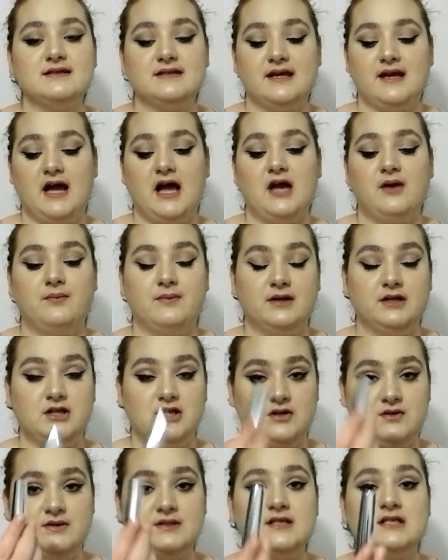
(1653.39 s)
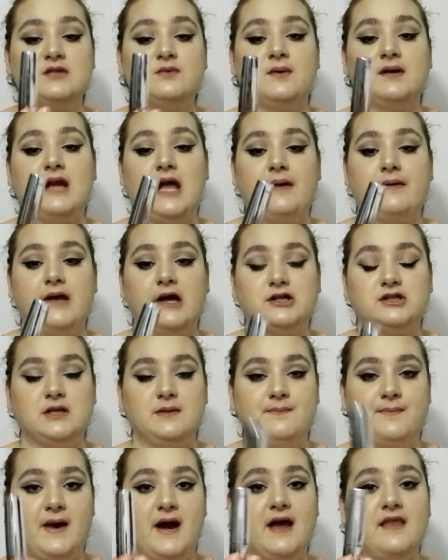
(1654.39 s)
Like, I would use this one. I would actually
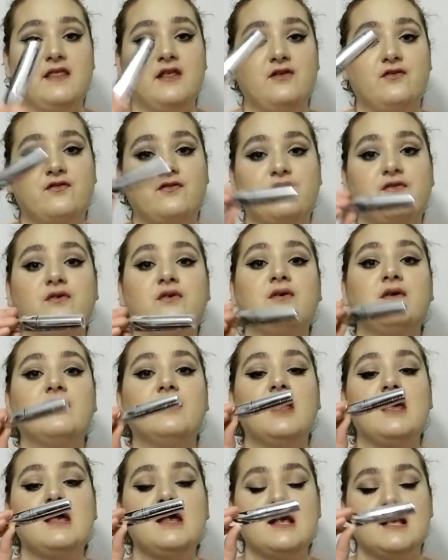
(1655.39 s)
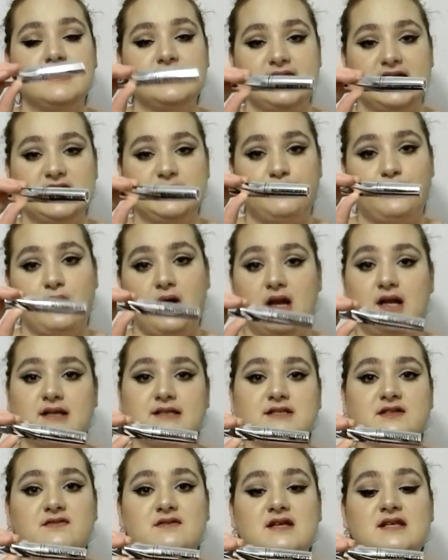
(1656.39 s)
buy the full size
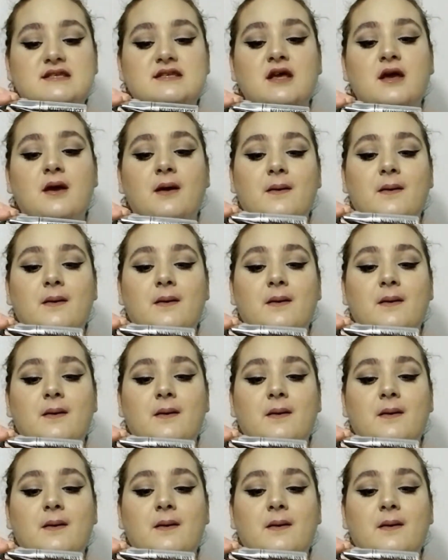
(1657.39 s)
product of this,